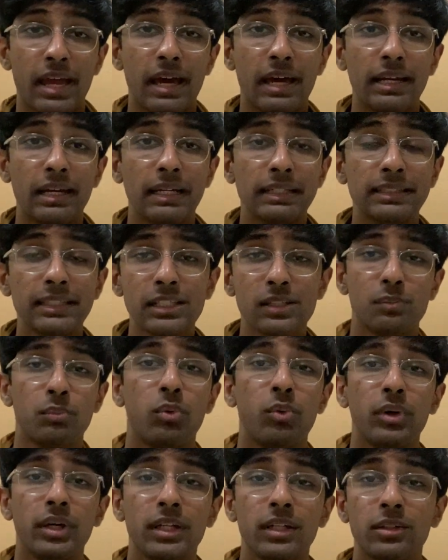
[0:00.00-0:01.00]
And at this
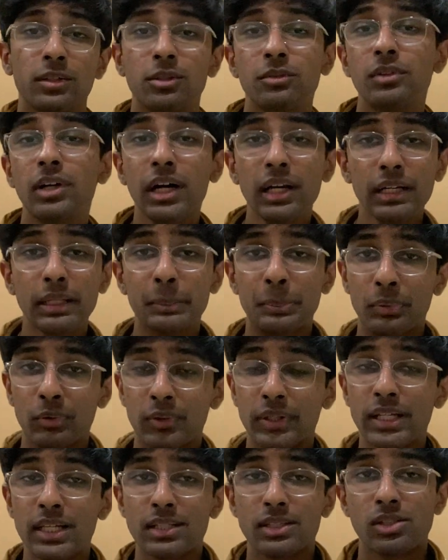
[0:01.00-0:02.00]
point, you've gotten a
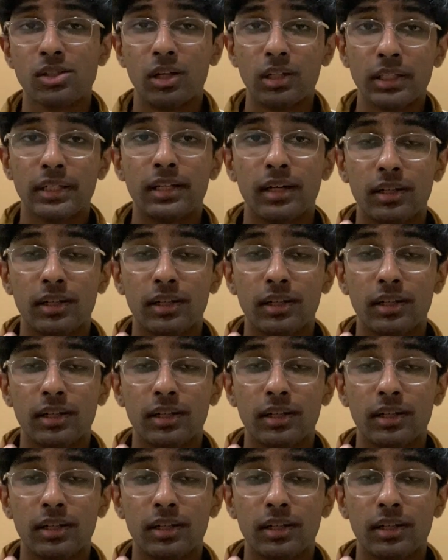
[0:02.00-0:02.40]
pretty solid